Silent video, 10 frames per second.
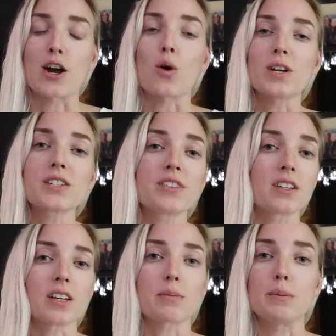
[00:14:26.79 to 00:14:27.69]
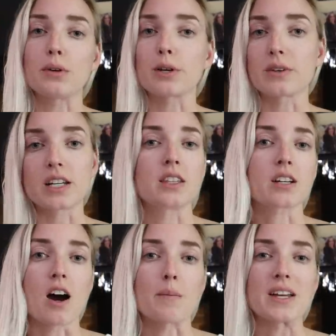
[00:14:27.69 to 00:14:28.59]
I always feel like people are reading
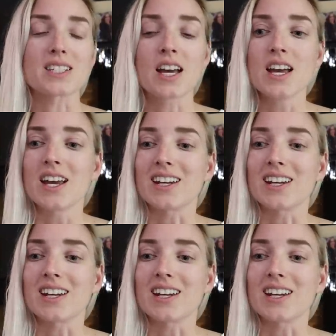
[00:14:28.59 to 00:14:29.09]
the comments,